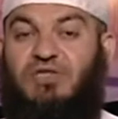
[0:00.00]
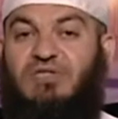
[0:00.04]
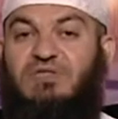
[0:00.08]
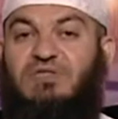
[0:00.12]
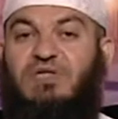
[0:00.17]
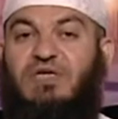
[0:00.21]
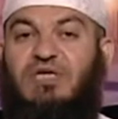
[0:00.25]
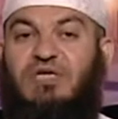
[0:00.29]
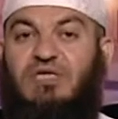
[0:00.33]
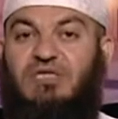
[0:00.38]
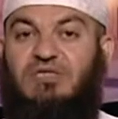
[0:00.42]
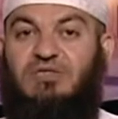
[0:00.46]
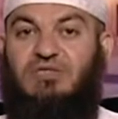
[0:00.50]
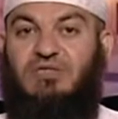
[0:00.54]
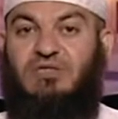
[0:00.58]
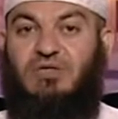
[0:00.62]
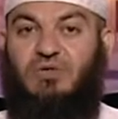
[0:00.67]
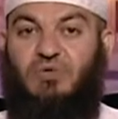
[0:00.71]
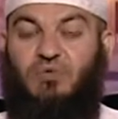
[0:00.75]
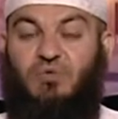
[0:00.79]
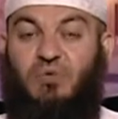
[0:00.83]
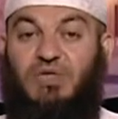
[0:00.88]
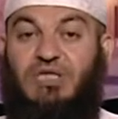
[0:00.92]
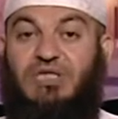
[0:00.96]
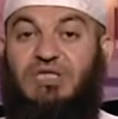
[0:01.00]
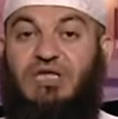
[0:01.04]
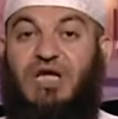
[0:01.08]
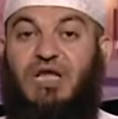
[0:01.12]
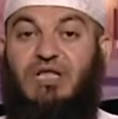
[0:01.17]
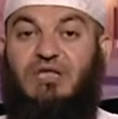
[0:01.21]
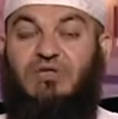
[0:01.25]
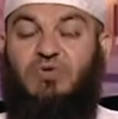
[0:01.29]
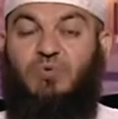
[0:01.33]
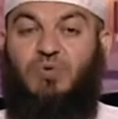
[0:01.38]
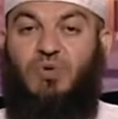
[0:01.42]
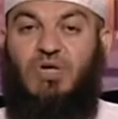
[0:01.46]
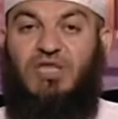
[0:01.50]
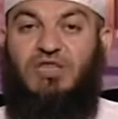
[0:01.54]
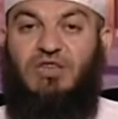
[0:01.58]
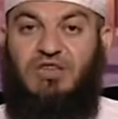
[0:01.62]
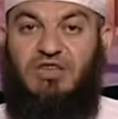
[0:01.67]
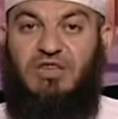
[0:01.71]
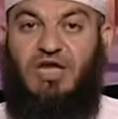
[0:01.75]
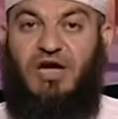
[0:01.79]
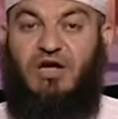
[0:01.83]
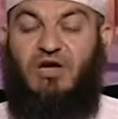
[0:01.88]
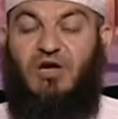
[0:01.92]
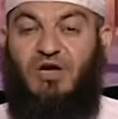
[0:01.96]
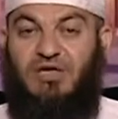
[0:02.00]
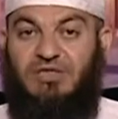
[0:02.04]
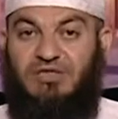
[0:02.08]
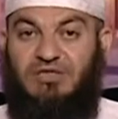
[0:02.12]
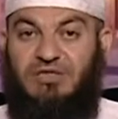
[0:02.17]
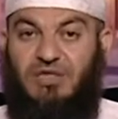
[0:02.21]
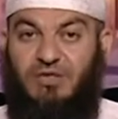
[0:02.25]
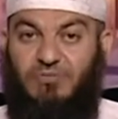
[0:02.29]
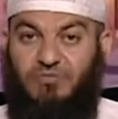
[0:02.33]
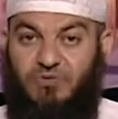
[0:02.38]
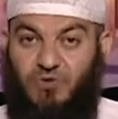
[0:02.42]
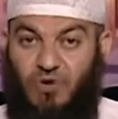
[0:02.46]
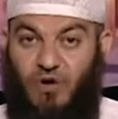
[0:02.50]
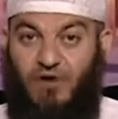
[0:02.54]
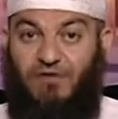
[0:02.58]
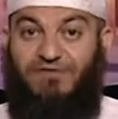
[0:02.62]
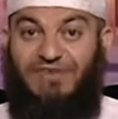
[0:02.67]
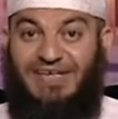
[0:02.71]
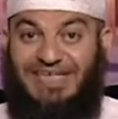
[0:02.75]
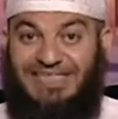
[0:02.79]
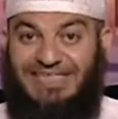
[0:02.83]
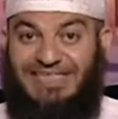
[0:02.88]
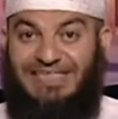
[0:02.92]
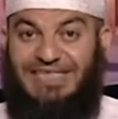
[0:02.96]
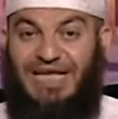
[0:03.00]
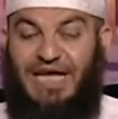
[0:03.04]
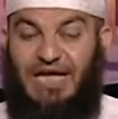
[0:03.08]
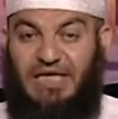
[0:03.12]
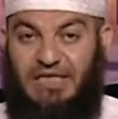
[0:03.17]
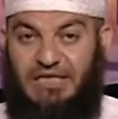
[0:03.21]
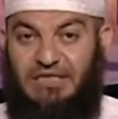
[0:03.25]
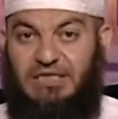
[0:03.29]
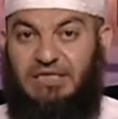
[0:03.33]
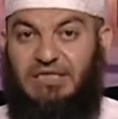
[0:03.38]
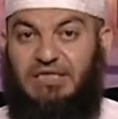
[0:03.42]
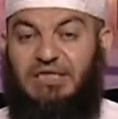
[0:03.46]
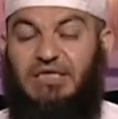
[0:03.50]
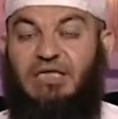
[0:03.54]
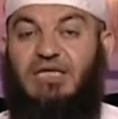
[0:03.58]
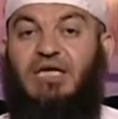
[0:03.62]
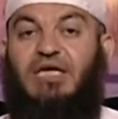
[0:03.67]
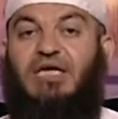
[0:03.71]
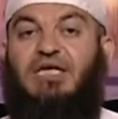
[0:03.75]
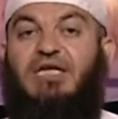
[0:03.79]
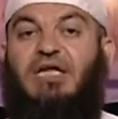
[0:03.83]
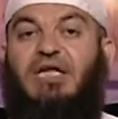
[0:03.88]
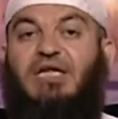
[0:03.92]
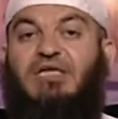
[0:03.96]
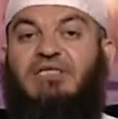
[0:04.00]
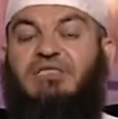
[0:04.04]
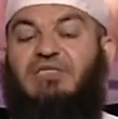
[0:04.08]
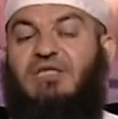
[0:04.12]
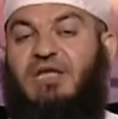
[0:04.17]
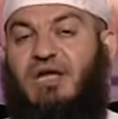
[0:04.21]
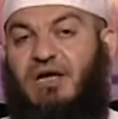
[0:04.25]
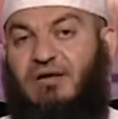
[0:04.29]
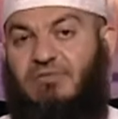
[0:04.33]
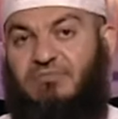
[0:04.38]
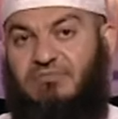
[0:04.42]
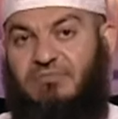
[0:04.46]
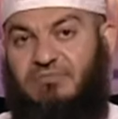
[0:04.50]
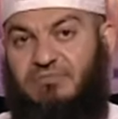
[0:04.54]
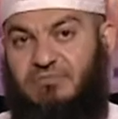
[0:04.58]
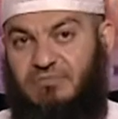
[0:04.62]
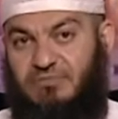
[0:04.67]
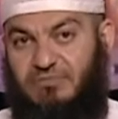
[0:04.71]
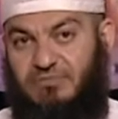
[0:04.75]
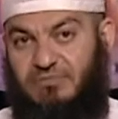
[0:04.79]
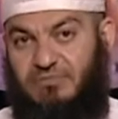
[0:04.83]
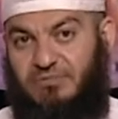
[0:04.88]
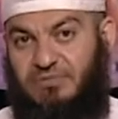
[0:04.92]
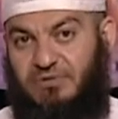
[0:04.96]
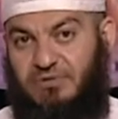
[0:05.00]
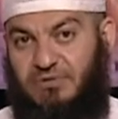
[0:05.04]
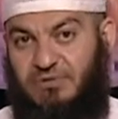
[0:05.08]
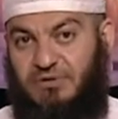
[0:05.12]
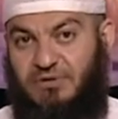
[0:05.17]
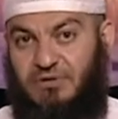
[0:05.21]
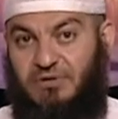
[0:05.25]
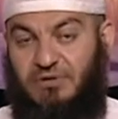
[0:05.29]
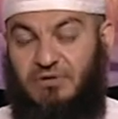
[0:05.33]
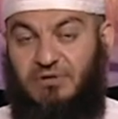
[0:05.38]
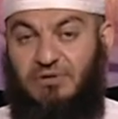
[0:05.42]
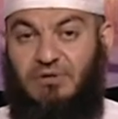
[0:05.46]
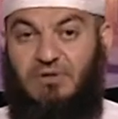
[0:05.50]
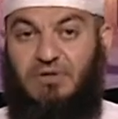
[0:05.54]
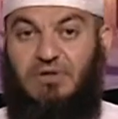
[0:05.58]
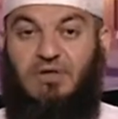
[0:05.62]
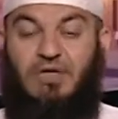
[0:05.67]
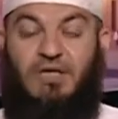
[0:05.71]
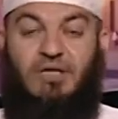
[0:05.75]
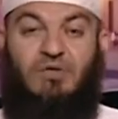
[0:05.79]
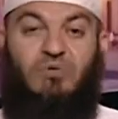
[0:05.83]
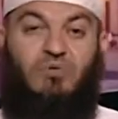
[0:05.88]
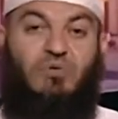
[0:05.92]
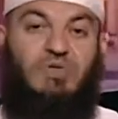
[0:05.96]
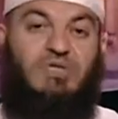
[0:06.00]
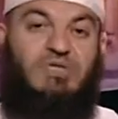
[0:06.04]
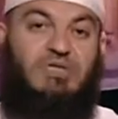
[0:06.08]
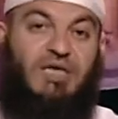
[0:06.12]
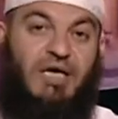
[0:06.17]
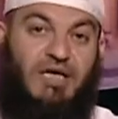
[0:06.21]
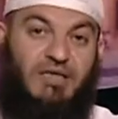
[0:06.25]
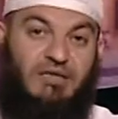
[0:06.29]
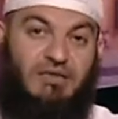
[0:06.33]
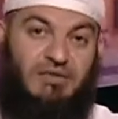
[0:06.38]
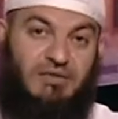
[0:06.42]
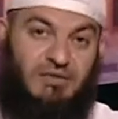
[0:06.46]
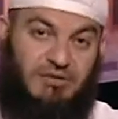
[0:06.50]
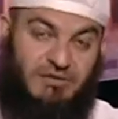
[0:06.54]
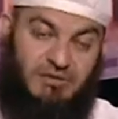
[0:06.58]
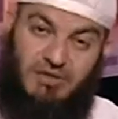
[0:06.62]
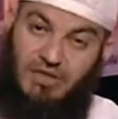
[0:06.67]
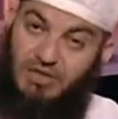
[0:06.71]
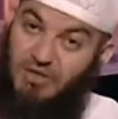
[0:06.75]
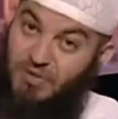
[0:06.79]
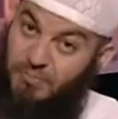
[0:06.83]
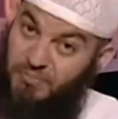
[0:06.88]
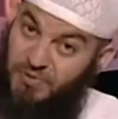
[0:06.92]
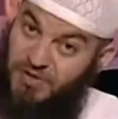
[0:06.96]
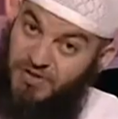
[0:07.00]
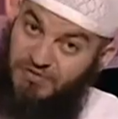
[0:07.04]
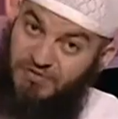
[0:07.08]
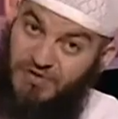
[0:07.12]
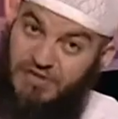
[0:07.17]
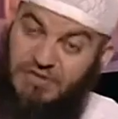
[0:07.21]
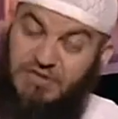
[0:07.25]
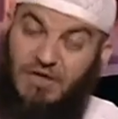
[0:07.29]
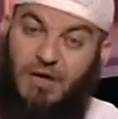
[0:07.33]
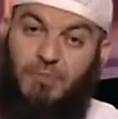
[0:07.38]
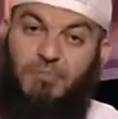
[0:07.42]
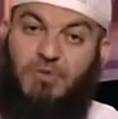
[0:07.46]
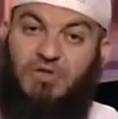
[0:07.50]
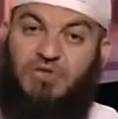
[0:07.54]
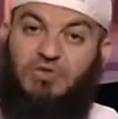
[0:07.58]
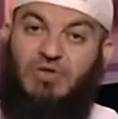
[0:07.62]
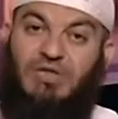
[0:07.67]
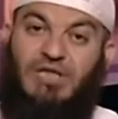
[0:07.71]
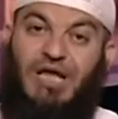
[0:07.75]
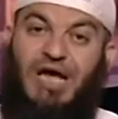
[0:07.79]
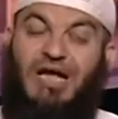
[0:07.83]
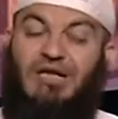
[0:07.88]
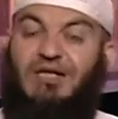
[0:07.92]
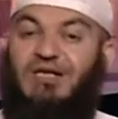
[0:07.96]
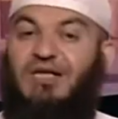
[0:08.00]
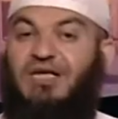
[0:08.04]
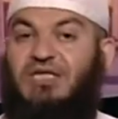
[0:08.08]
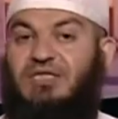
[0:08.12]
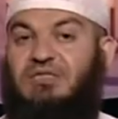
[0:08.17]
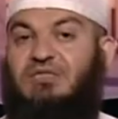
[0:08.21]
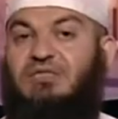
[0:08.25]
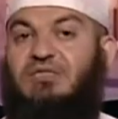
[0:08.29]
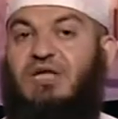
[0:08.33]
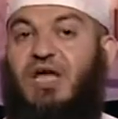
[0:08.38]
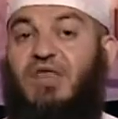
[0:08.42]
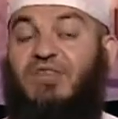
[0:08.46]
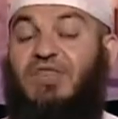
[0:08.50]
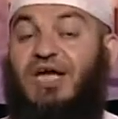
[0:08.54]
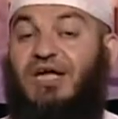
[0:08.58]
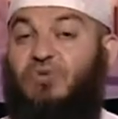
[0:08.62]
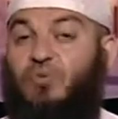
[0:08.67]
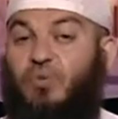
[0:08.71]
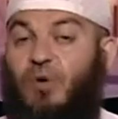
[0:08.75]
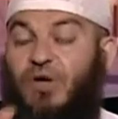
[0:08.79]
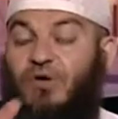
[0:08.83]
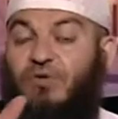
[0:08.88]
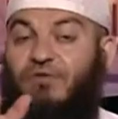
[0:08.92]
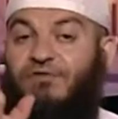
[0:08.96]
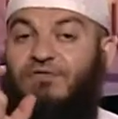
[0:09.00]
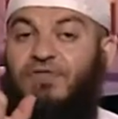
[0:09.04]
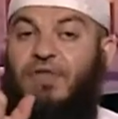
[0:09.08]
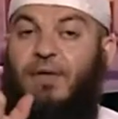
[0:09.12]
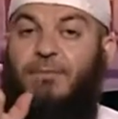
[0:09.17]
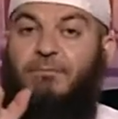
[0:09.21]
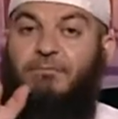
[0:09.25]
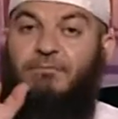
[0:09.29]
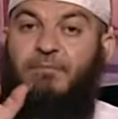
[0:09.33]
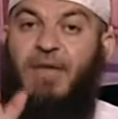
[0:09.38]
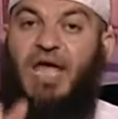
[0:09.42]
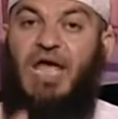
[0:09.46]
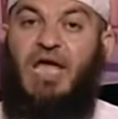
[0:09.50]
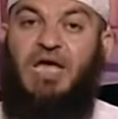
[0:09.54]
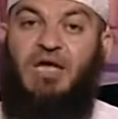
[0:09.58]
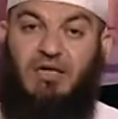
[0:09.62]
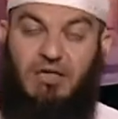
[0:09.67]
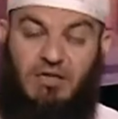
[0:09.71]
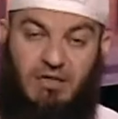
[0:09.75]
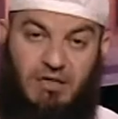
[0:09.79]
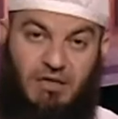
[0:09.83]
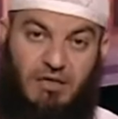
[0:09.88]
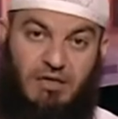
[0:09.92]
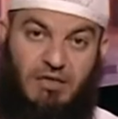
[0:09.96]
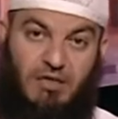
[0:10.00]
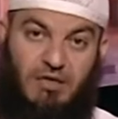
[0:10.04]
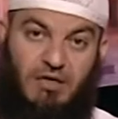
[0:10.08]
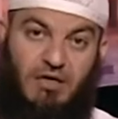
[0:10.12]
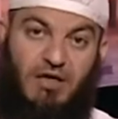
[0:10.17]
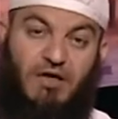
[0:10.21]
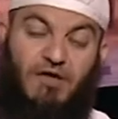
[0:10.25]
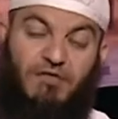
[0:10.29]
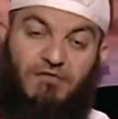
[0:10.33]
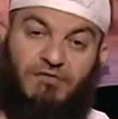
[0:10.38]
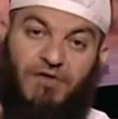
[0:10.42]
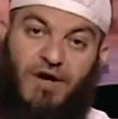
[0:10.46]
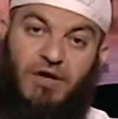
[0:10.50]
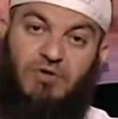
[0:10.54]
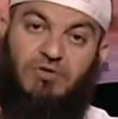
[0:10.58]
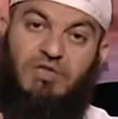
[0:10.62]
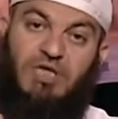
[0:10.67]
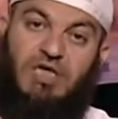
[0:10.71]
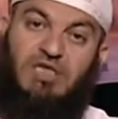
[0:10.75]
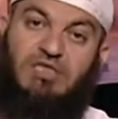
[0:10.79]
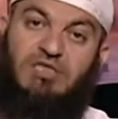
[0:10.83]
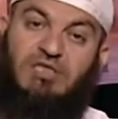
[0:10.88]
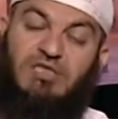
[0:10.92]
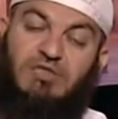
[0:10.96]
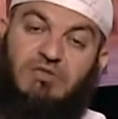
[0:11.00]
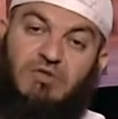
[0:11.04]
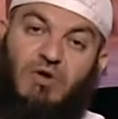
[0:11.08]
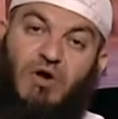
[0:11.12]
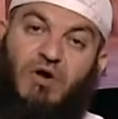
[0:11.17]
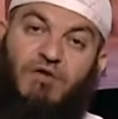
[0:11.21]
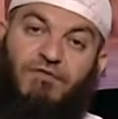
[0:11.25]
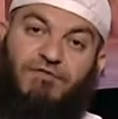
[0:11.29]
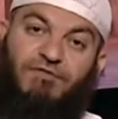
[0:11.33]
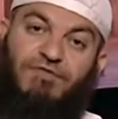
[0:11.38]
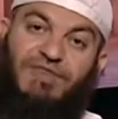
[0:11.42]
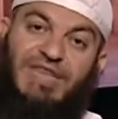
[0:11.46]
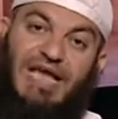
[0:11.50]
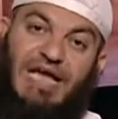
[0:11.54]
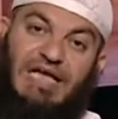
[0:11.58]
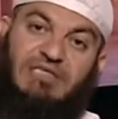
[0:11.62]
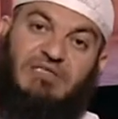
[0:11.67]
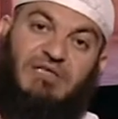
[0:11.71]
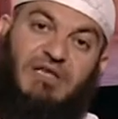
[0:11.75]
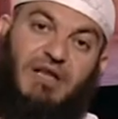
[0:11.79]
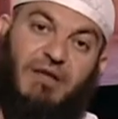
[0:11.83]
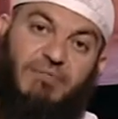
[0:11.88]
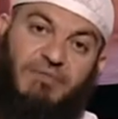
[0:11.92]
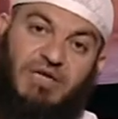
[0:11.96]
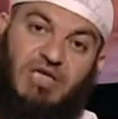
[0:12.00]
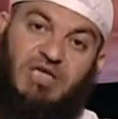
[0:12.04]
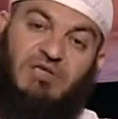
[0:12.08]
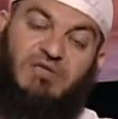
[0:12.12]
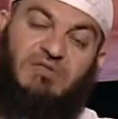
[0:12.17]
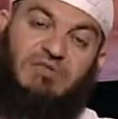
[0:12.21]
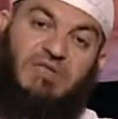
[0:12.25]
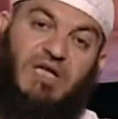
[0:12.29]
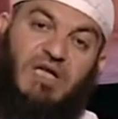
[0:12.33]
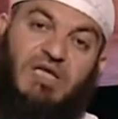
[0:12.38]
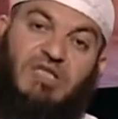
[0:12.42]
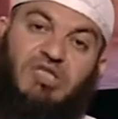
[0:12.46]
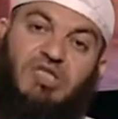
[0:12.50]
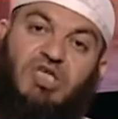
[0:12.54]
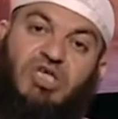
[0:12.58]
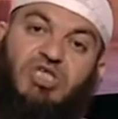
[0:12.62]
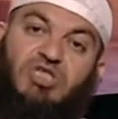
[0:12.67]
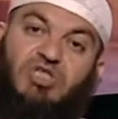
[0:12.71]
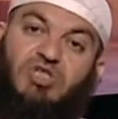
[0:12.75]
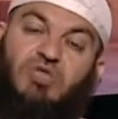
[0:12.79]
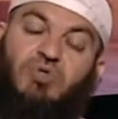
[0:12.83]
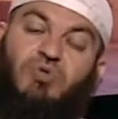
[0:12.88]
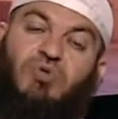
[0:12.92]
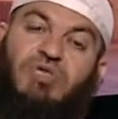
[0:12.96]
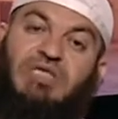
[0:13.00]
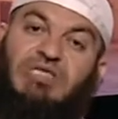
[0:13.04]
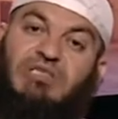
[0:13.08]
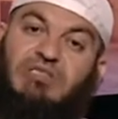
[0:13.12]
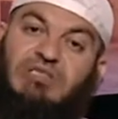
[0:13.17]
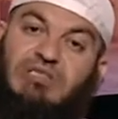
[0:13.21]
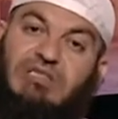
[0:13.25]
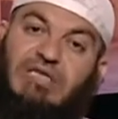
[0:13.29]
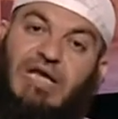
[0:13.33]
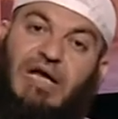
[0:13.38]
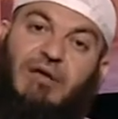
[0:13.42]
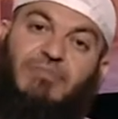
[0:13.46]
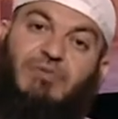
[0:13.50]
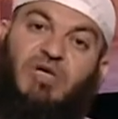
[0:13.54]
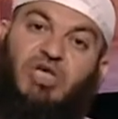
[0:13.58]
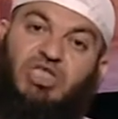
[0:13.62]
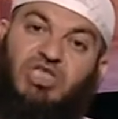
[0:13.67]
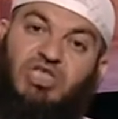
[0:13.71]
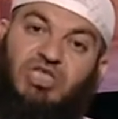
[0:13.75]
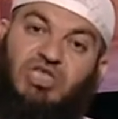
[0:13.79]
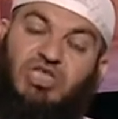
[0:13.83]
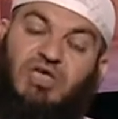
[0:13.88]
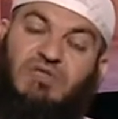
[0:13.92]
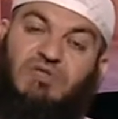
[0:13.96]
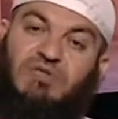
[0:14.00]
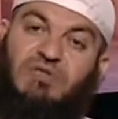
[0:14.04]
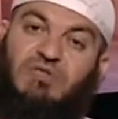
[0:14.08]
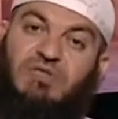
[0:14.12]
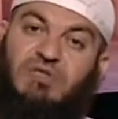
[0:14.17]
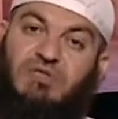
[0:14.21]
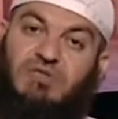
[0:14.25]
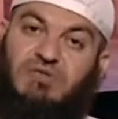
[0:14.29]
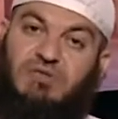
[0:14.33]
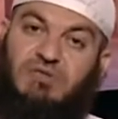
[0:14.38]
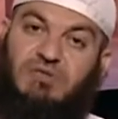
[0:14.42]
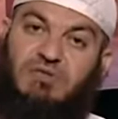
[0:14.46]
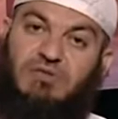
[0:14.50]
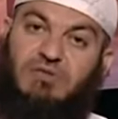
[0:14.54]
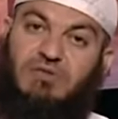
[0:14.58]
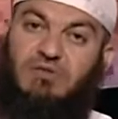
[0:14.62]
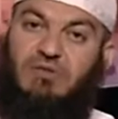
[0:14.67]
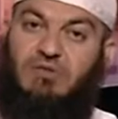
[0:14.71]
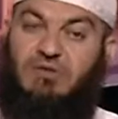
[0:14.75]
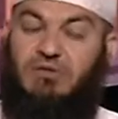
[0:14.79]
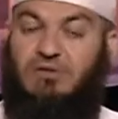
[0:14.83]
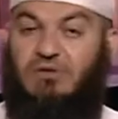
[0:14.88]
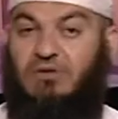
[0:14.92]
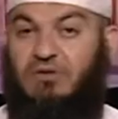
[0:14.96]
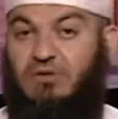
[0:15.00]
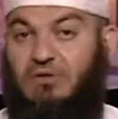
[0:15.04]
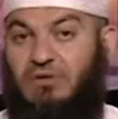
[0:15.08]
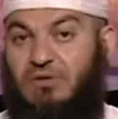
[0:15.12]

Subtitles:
In this series, we dealt with the concept of state in Islam. And we said in the previous episode, at least, that one of the main foundations of the Islamic State is to establish justice.